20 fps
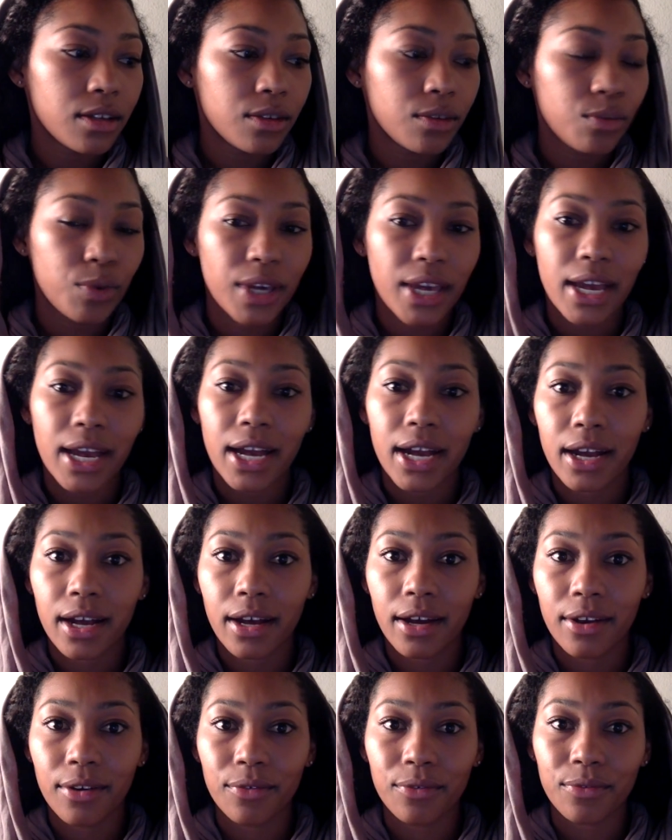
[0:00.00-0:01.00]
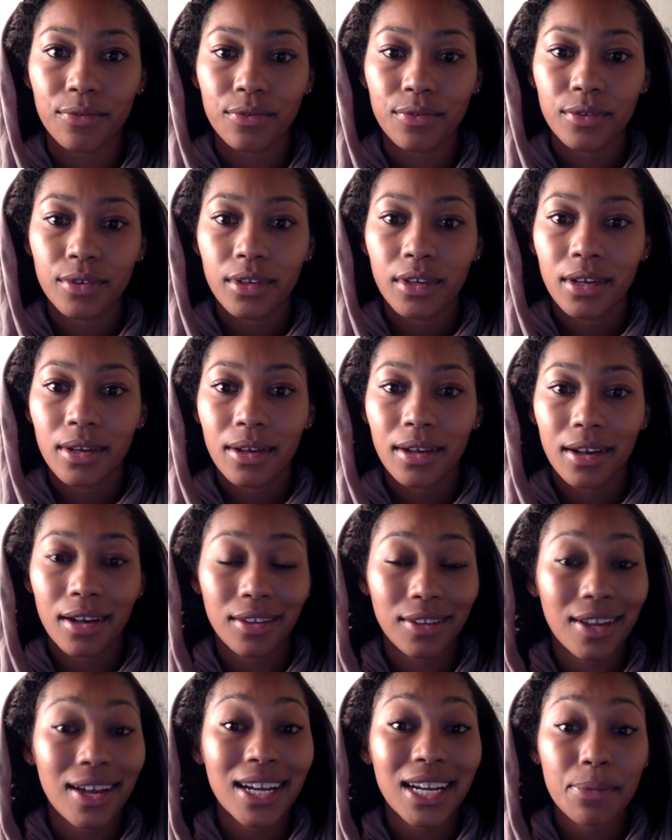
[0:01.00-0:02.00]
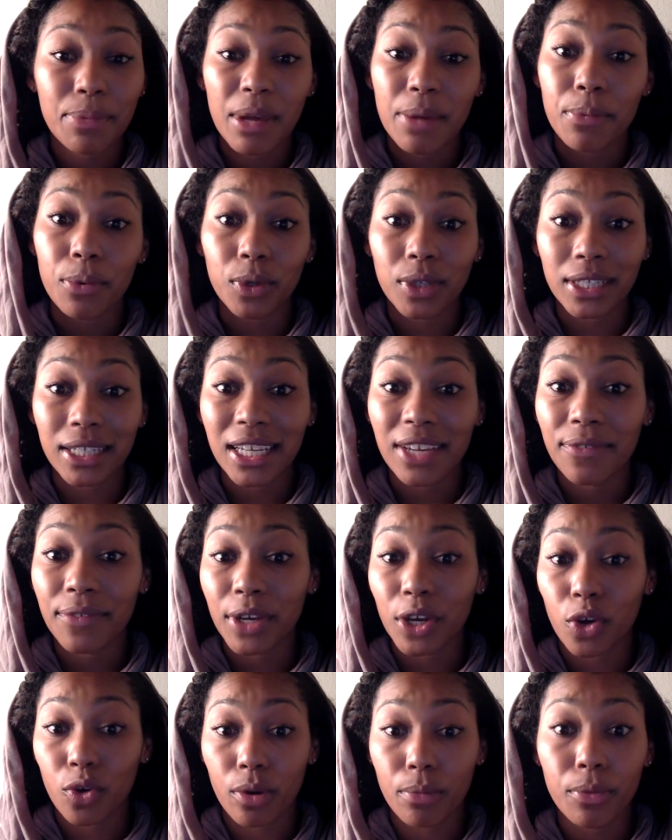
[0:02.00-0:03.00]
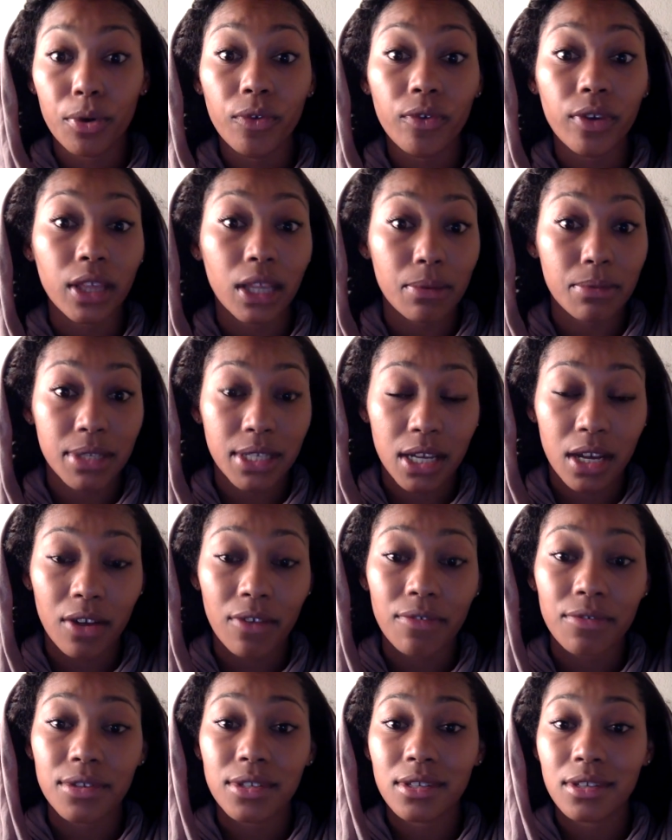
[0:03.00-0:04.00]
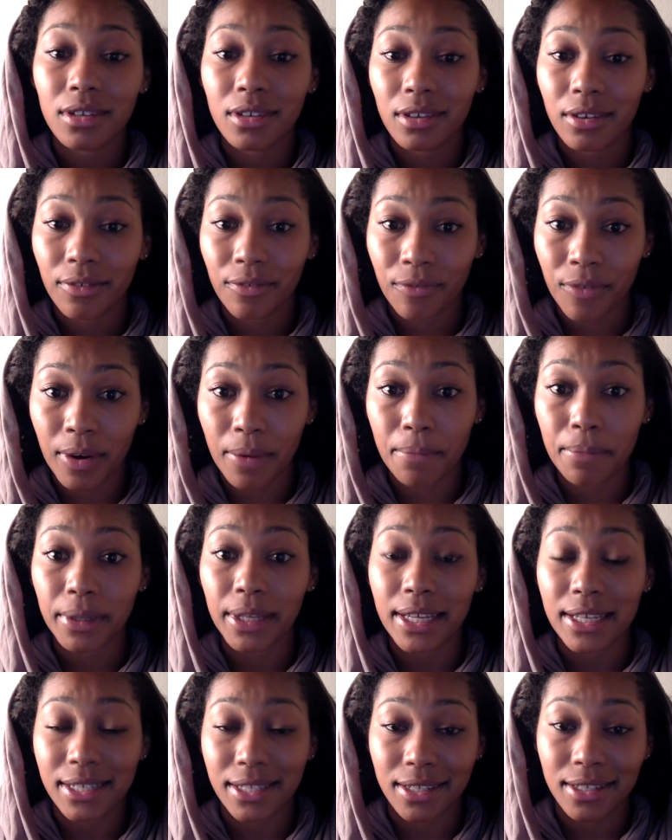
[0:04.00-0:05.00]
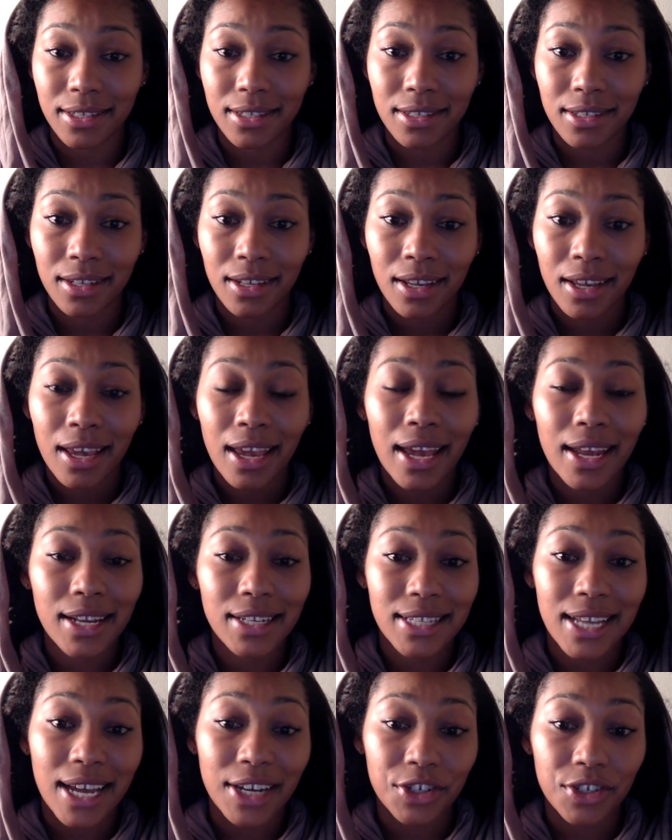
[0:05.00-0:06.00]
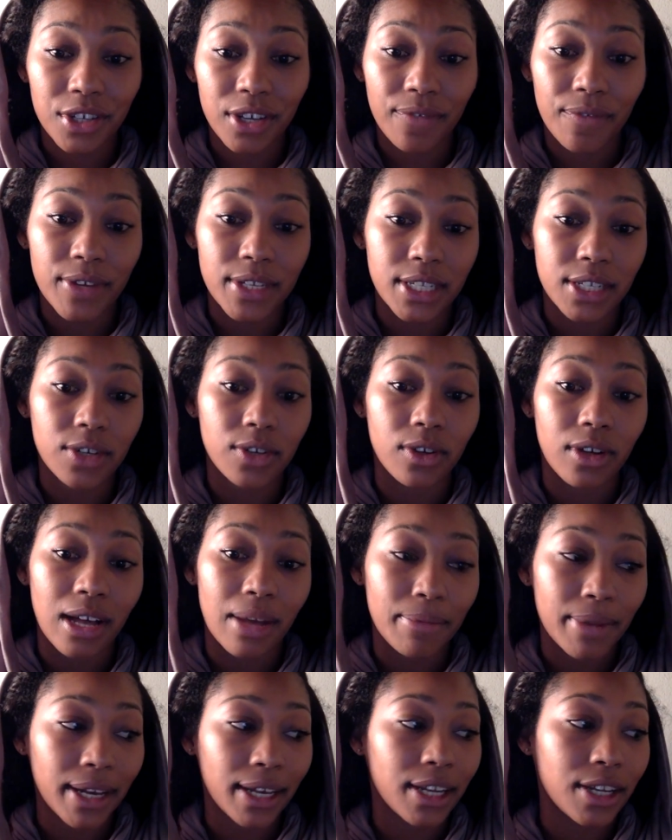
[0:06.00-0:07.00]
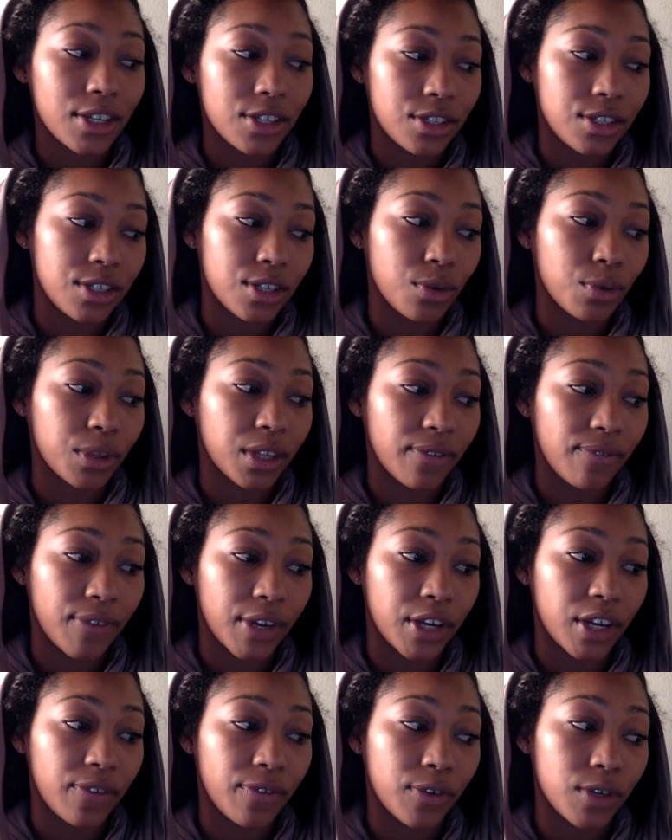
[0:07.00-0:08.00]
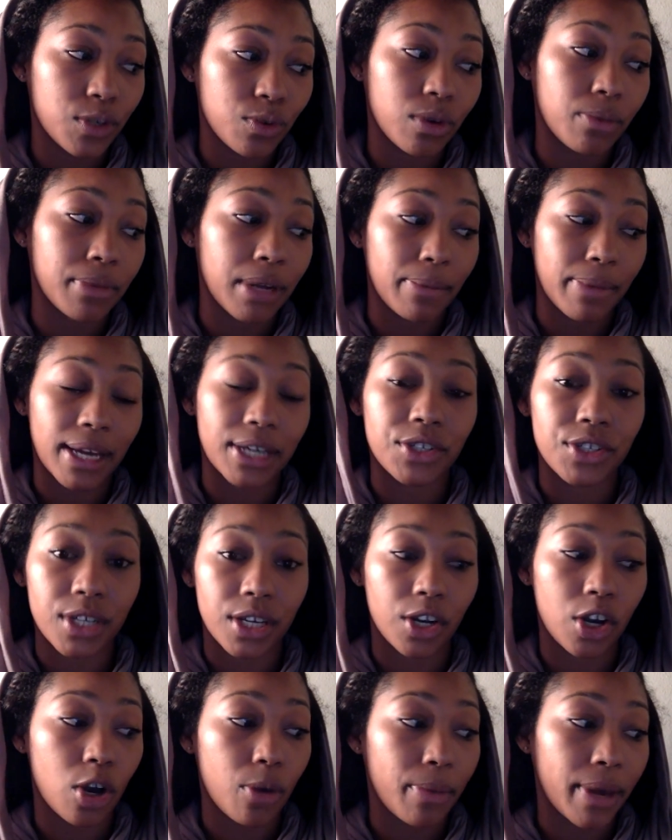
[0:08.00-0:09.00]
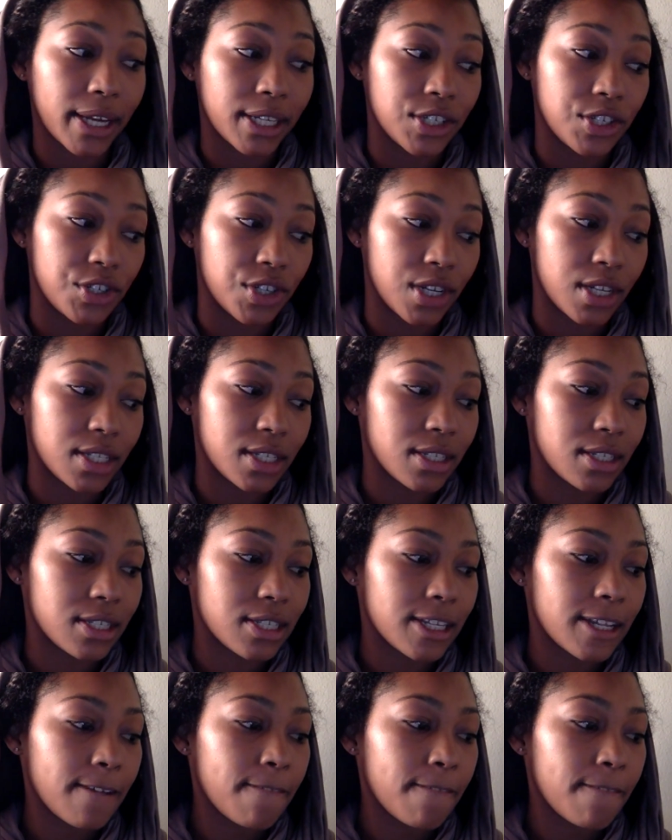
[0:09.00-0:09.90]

We have a lot of people leaving or removing themselves from places, and it's actually a physical. I'm not going to deal with the very first one, but I'm actually going to go back to Genesis.